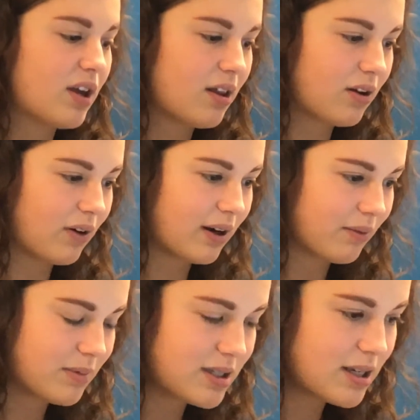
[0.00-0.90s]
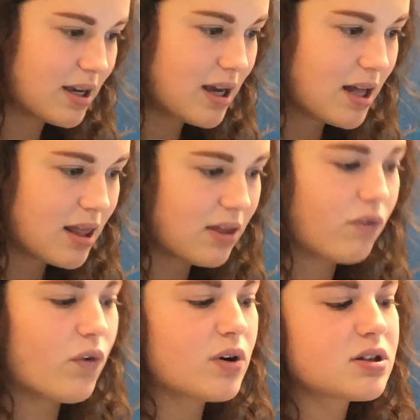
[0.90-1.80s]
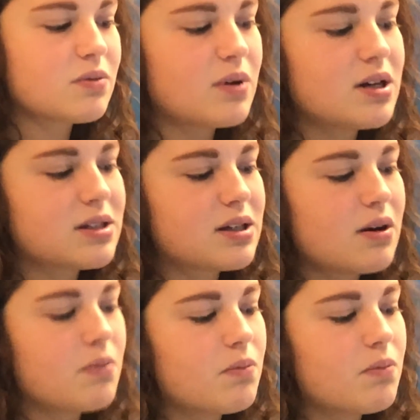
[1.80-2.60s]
kilograms. The force was